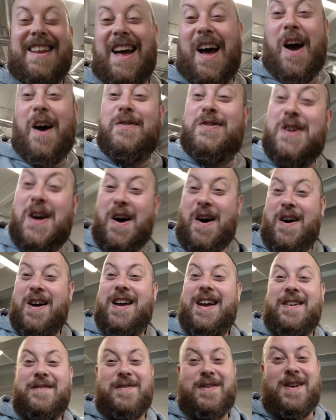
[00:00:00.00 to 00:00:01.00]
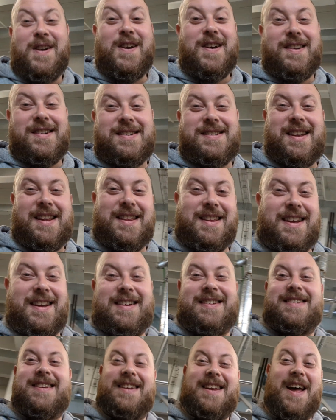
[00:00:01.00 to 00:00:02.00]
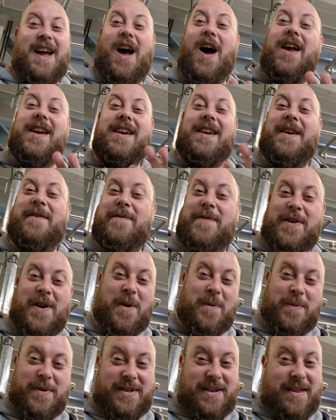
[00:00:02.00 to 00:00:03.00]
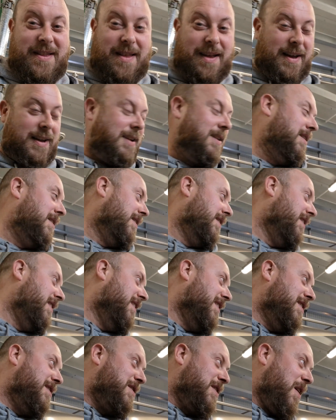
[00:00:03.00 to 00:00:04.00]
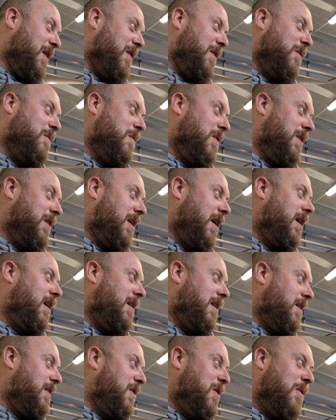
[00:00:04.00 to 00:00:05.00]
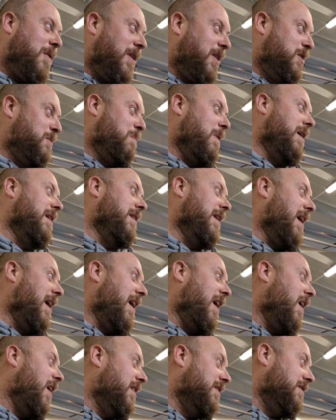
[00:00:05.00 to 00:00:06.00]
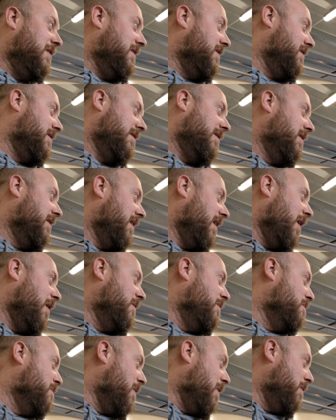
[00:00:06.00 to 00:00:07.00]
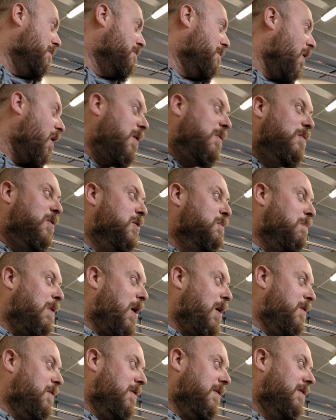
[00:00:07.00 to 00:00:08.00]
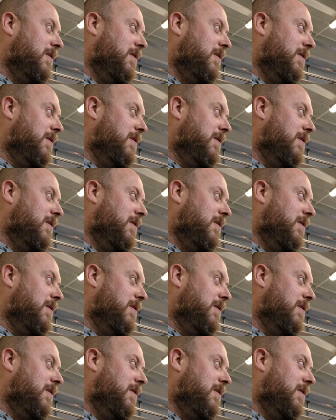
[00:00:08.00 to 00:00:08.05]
I even learnt something today I didn't even know was a thing. So when you explained that, my mind was blown.